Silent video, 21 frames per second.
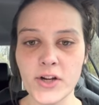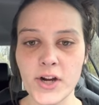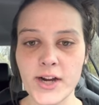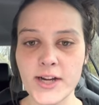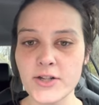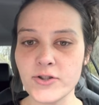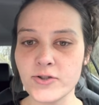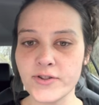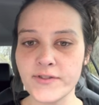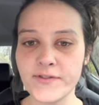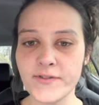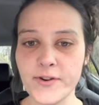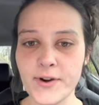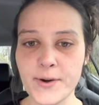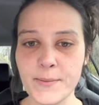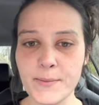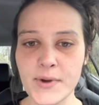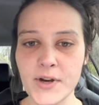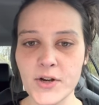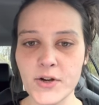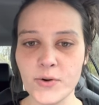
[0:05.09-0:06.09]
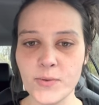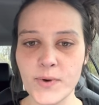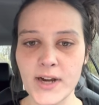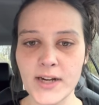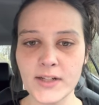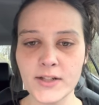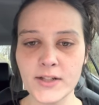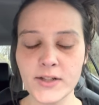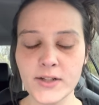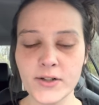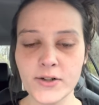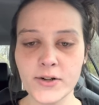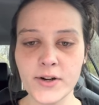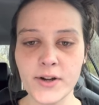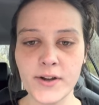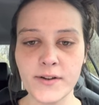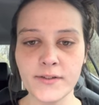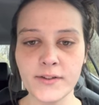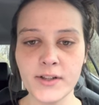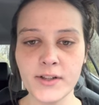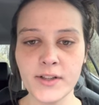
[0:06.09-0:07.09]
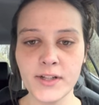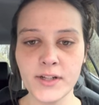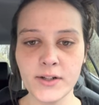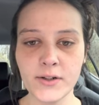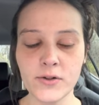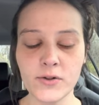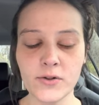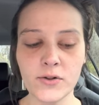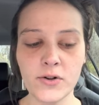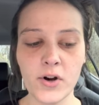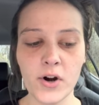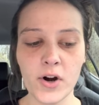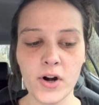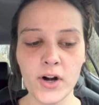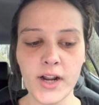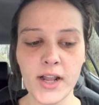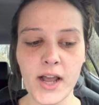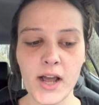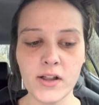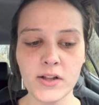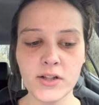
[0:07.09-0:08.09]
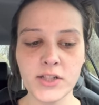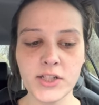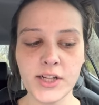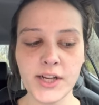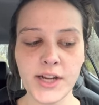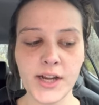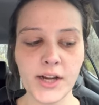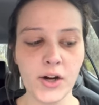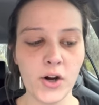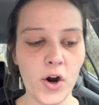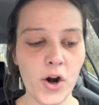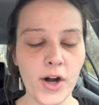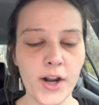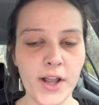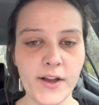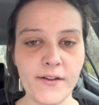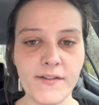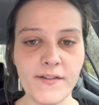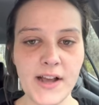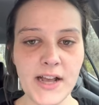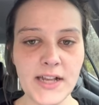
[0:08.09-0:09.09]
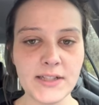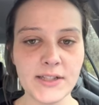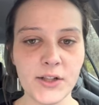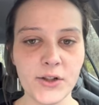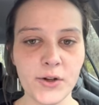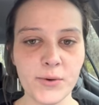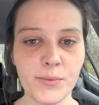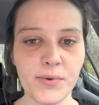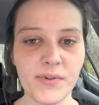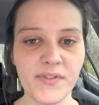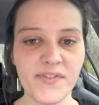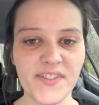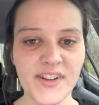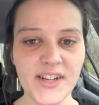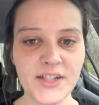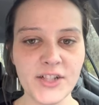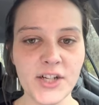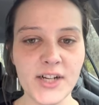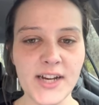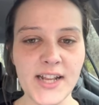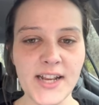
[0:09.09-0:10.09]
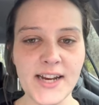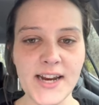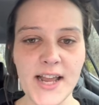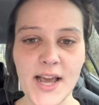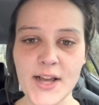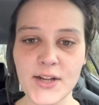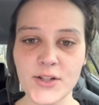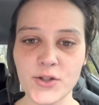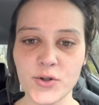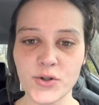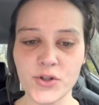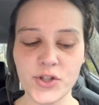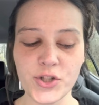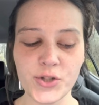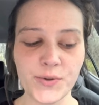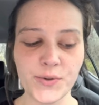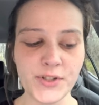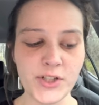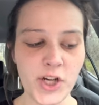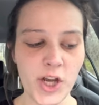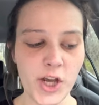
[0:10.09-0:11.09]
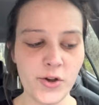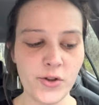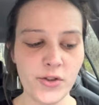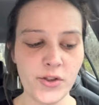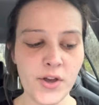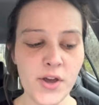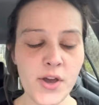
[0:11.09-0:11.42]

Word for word: Andrew Freeman, Director of Clinical Cardiology and Cardiovascular Prevention at National Jewish Health.